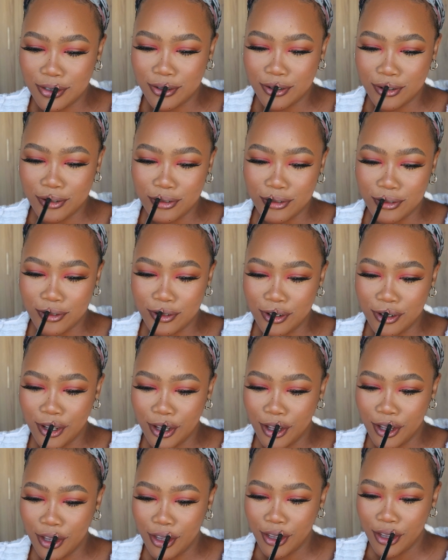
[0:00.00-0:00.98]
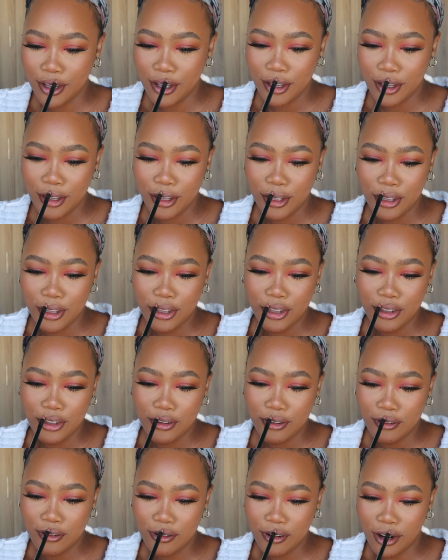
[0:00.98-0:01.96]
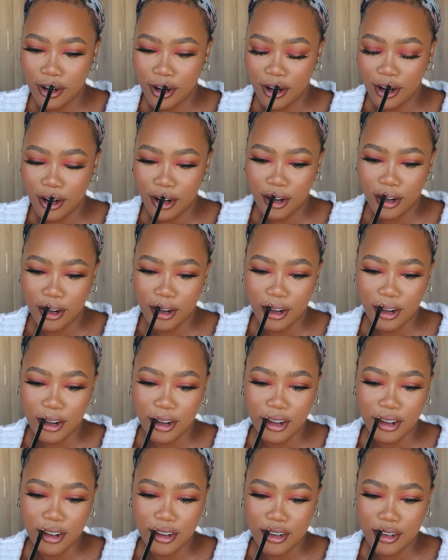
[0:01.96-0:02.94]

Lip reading: do, you are